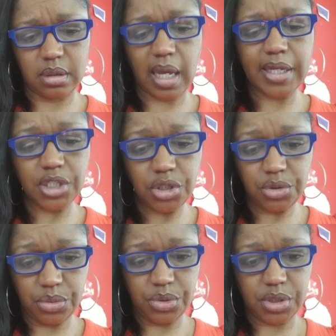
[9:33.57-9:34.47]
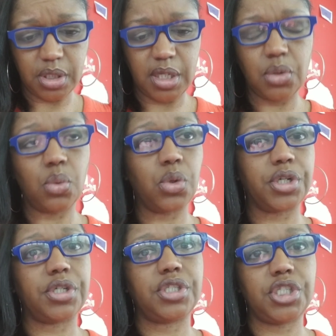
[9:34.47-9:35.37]
used in
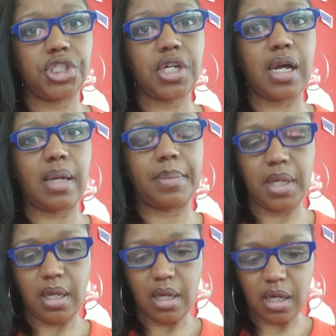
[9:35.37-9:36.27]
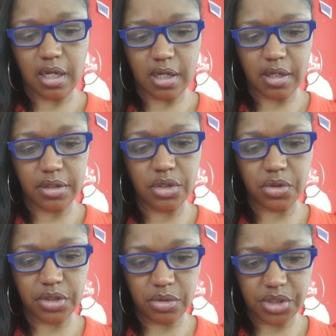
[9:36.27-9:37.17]
order to shop
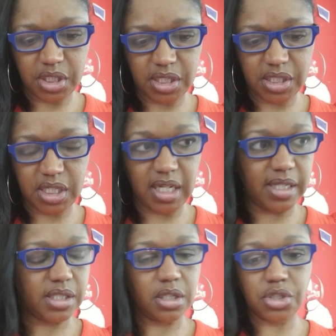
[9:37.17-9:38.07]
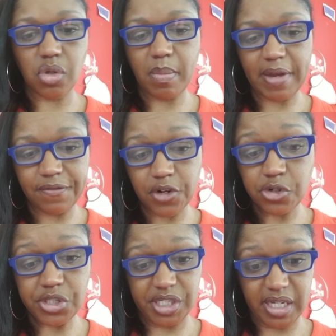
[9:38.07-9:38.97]
during those 6 days. So my
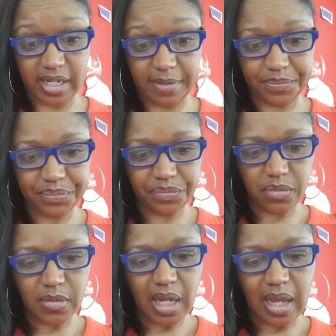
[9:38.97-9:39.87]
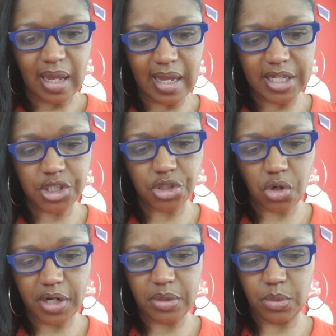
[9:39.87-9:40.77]
first day, I
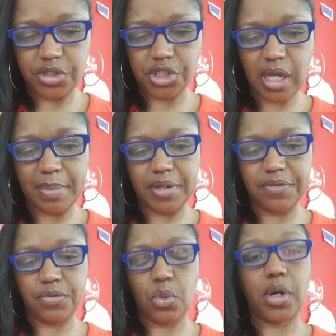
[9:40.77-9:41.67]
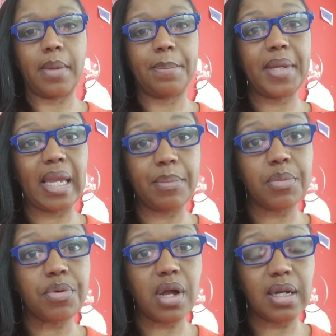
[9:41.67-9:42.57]
started with shopping for paper
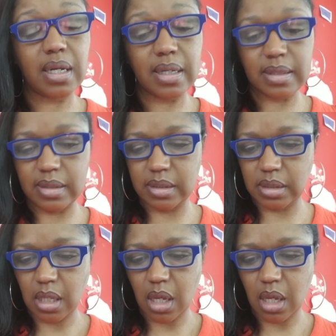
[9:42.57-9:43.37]
products,